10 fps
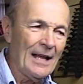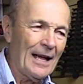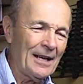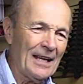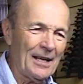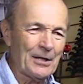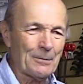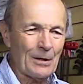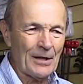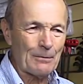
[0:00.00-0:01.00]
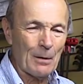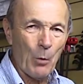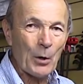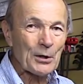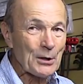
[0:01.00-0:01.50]
and, and there were there were
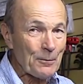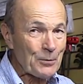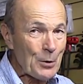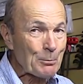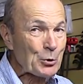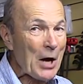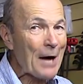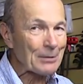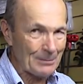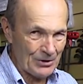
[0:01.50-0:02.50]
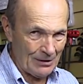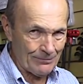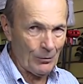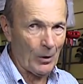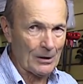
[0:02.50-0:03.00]
more than a few problems in
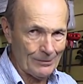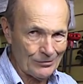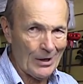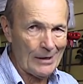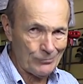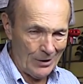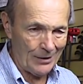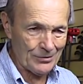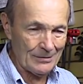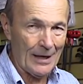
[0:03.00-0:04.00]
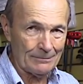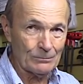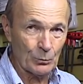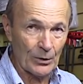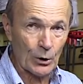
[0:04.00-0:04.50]
Florida with dive tanks. Yeah,
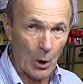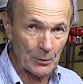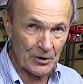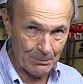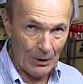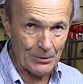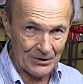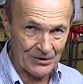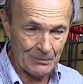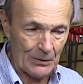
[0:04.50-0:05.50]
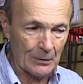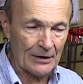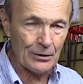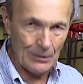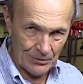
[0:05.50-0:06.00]
they're called explosions. We don't like
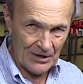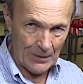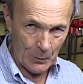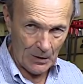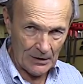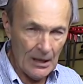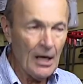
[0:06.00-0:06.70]
to use that word.